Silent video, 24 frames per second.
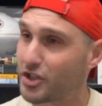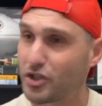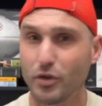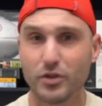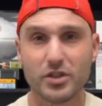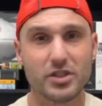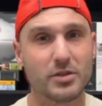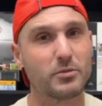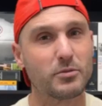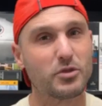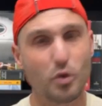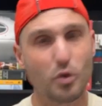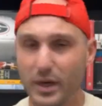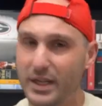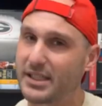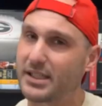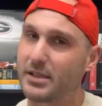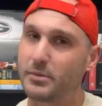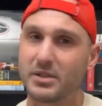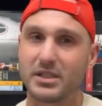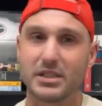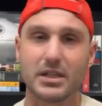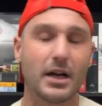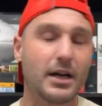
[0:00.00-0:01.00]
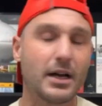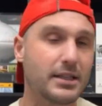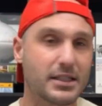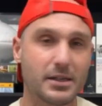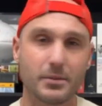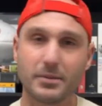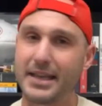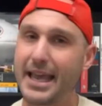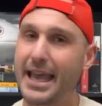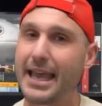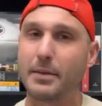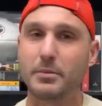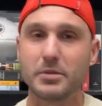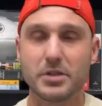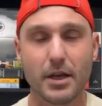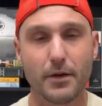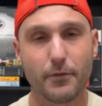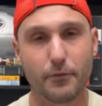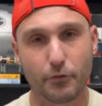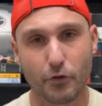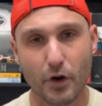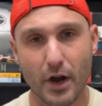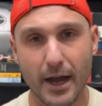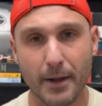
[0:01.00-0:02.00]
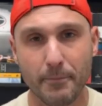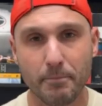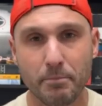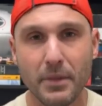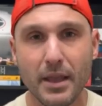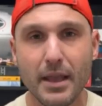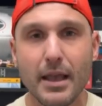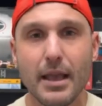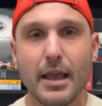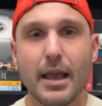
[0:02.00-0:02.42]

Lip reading: doing some twists, some stunts, some games up front,